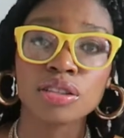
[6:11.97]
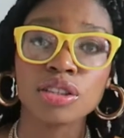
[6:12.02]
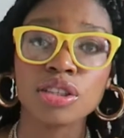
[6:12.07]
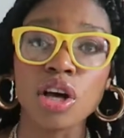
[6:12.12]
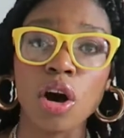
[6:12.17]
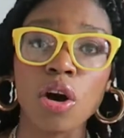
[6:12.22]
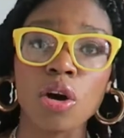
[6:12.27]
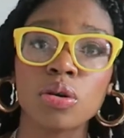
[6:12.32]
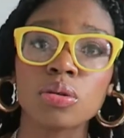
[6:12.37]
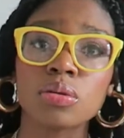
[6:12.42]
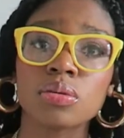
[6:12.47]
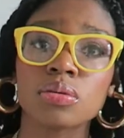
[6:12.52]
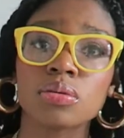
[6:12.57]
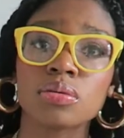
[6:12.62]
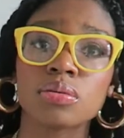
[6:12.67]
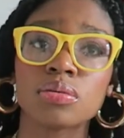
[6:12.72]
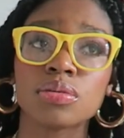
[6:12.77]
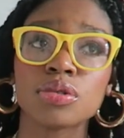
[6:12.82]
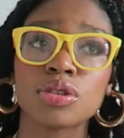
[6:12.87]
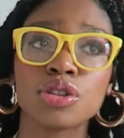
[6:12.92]
So
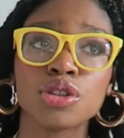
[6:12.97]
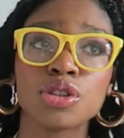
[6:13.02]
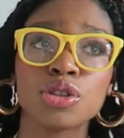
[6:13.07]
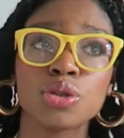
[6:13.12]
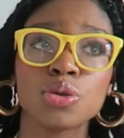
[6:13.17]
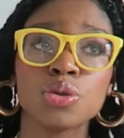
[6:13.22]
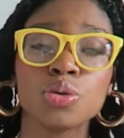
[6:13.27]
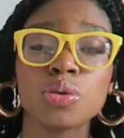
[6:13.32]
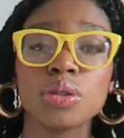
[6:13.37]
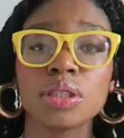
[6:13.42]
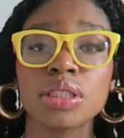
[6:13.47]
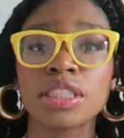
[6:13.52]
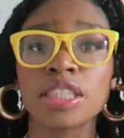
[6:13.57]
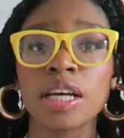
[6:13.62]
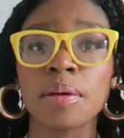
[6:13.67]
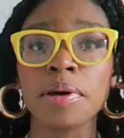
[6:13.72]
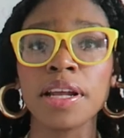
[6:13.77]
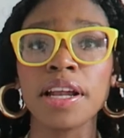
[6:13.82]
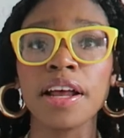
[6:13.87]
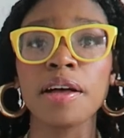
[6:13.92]
to
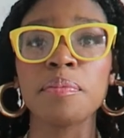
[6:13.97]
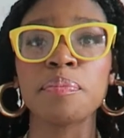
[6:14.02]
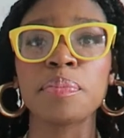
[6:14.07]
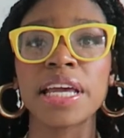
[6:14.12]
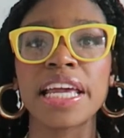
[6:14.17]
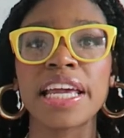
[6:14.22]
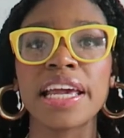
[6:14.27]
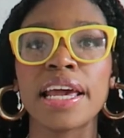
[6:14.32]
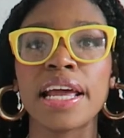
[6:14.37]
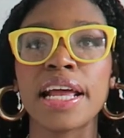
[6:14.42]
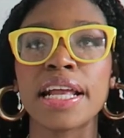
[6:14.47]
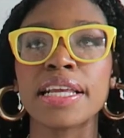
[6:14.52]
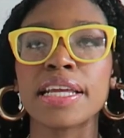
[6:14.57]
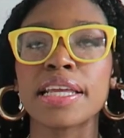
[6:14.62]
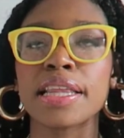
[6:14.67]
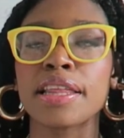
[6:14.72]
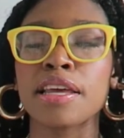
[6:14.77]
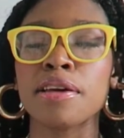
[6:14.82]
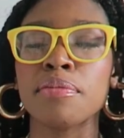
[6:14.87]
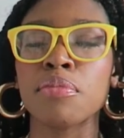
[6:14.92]
sum it up
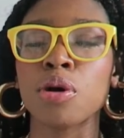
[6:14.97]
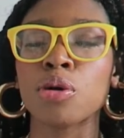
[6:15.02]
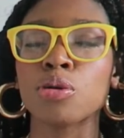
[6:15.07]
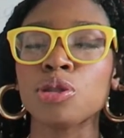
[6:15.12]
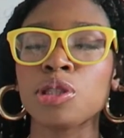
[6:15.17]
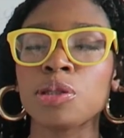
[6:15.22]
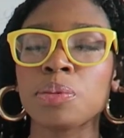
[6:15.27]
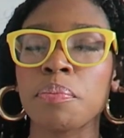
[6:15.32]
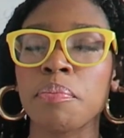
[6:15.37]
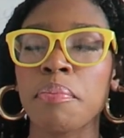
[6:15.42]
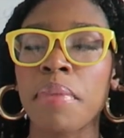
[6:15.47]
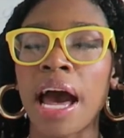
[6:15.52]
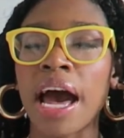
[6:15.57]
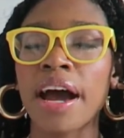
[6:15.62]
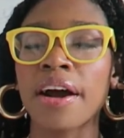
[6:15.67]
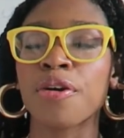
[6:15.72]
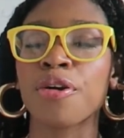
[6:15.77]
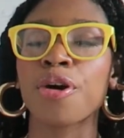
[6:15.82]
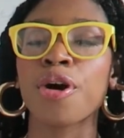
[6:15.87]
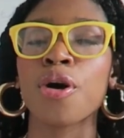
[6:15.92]
in the most
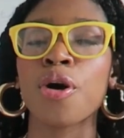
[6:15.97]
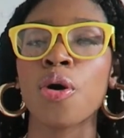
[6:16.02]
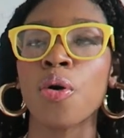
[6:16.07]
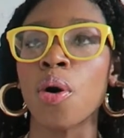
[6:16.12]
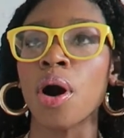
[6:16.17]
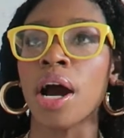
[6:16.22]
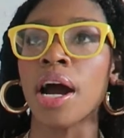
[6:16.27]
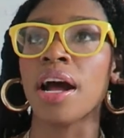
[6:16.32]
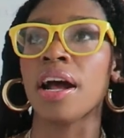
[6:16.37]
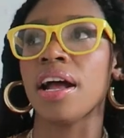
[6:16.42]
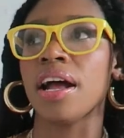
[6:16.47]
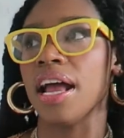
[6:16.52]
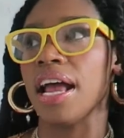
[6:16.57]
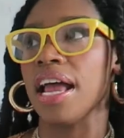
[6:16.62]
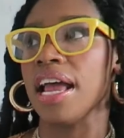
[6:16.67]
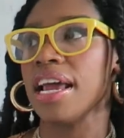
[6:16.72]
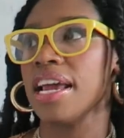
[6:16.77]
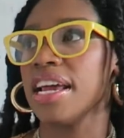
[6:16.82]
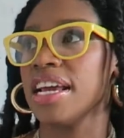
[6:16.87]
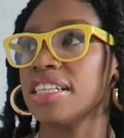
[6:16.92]
macro
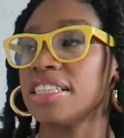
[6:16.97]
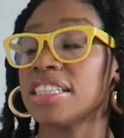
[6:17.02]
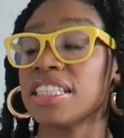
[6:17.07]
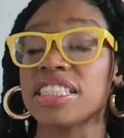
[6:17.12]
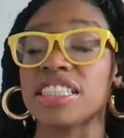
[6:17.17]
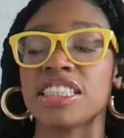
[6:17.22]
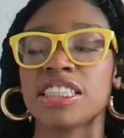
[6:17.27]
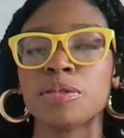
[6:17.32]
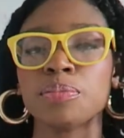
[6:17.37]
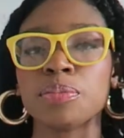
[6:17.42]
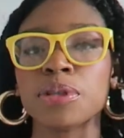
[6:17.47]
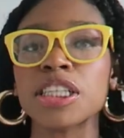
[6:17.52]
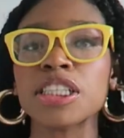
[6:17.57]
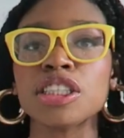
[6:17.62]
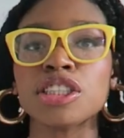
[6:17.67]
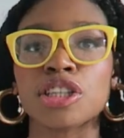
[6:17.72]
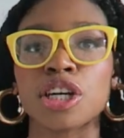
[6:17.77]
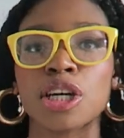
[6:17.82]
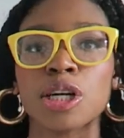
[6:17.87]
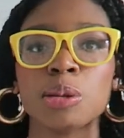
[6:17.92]
and
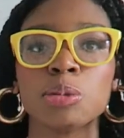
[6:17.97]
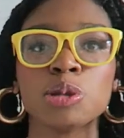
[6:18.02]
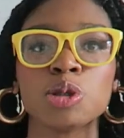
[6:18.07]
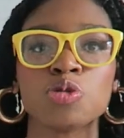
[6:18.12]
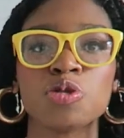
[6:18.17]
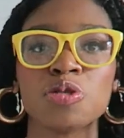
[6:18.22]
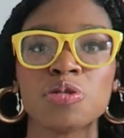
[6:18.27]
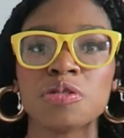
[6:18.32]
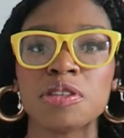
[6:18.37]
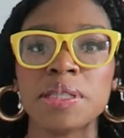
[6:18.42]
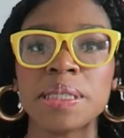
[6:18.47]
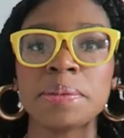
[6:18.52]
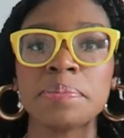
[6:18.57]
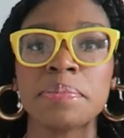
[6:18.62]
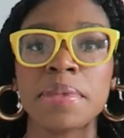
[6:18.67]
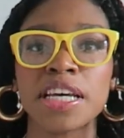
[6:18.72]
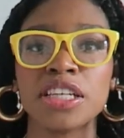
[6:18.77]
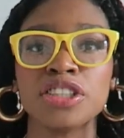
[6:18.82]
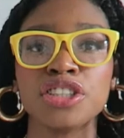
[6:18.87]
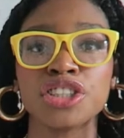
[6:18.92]
simplest terms, what we
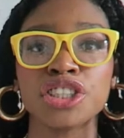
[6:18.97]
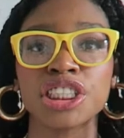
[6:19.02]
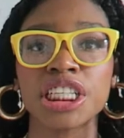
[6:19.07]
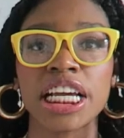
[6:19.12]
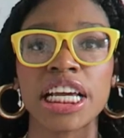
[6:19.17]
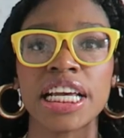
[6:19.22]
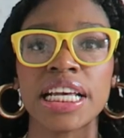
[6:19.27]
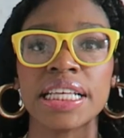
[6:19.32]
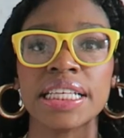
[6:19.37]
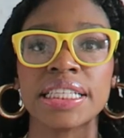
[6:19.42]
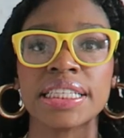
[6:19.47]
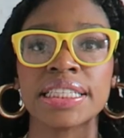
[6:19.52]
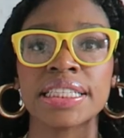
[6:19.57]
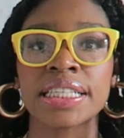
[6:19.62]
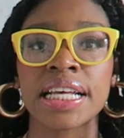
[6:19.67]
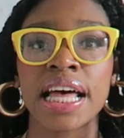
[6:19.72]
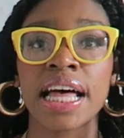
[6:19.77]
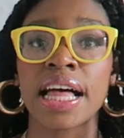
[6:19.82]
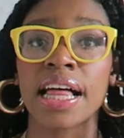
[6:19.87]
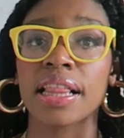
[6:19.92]
measure is
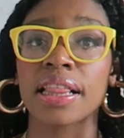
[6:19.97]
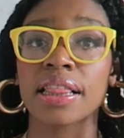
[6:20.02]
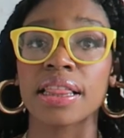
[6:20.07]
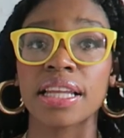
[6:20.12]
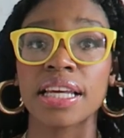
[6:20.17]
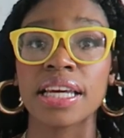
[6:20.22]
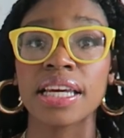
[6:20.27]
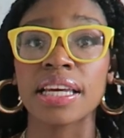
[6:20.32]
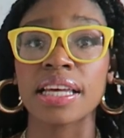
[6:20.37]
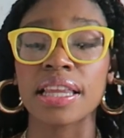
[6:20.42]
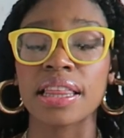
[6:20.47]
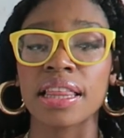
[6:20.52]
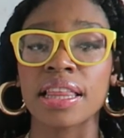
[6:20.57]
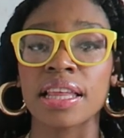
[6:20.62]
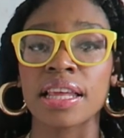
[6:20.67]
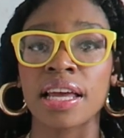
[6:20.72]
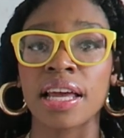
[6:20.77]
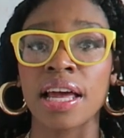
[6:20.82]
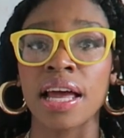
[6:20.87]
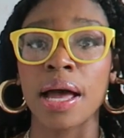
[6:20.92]
length,
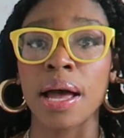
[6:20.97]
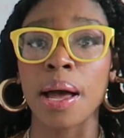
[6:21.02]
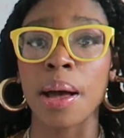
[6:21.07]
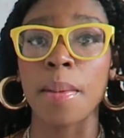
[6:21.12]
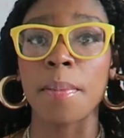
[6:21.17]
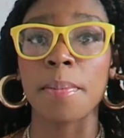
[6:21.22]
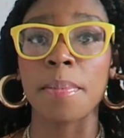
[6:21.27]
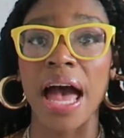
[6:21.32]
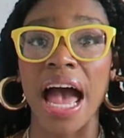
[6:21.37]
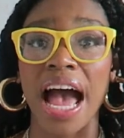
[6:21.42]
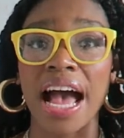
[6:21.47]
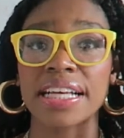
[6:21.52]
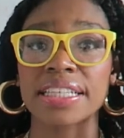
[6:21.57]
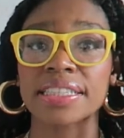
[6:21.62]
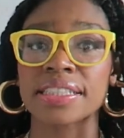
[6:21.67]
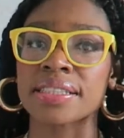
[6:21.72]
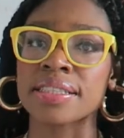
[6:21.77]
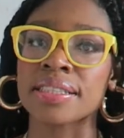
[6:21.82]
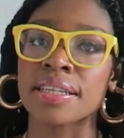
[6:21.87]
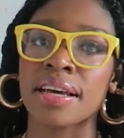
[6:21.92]
mass,
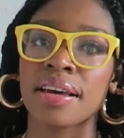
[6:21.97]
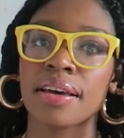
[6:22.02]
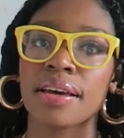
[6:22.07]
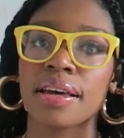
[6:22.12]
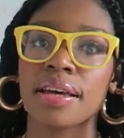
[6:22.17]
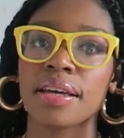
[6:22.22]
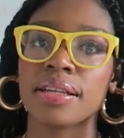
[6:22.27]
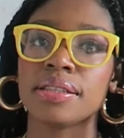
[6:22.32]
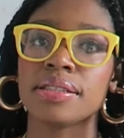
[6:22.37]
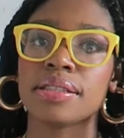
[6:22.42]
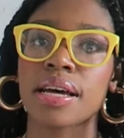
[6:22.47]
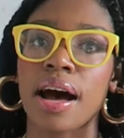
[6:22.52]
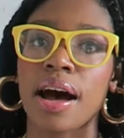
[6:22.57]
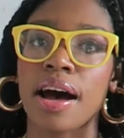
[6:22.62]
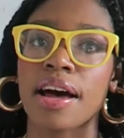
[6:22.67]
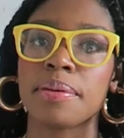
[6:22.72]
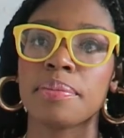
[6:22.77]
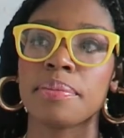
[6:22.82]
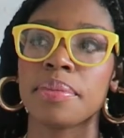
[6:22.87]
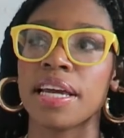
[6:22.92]
and
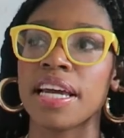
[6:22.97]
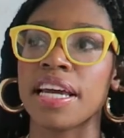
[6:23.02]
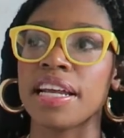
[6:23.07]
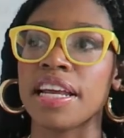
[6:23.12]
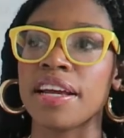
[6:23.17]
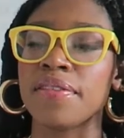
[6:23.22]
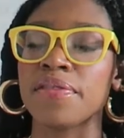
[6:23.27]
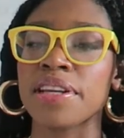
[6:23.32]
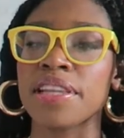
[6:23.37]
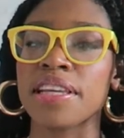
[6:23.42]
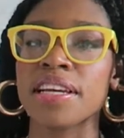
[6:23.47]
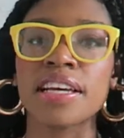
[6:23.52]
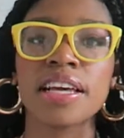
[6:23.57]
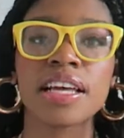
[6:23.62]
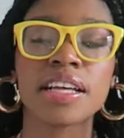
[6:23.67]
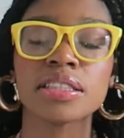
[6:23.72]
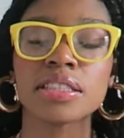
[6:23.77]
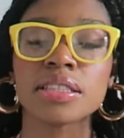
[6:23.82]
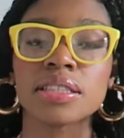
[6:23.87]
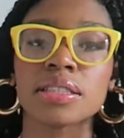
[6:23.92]
time. And everything
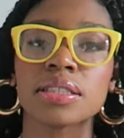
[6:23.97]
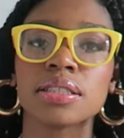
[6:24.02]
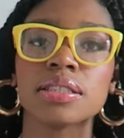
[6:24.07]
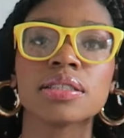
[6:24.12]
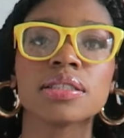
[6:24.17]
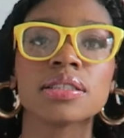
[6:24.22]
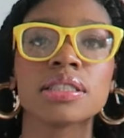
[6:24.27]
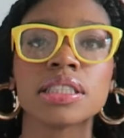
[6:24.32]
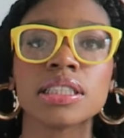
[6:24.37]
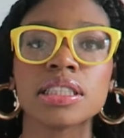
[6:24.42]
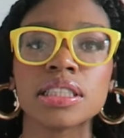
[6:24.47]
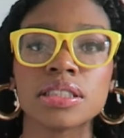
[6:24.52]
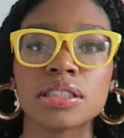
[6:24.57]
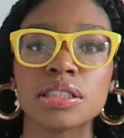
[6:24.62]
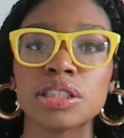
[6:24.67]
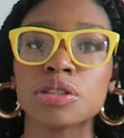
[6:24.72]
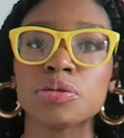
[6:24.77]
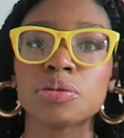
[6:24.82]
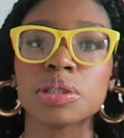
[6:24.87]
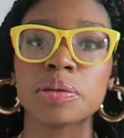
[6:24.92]
else is just
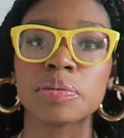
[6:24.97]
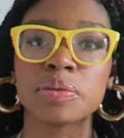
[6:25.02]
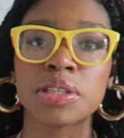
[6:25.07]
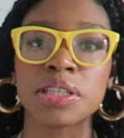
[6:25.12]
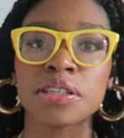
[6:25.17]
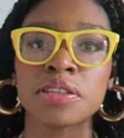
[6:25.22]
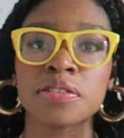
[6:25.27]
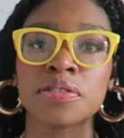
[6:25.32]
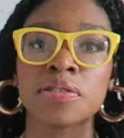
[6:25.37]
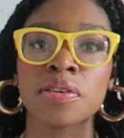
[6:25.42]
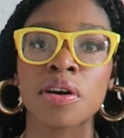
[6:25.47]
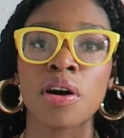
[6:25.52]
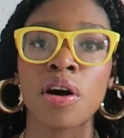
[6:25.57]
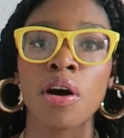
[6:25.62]
a derivative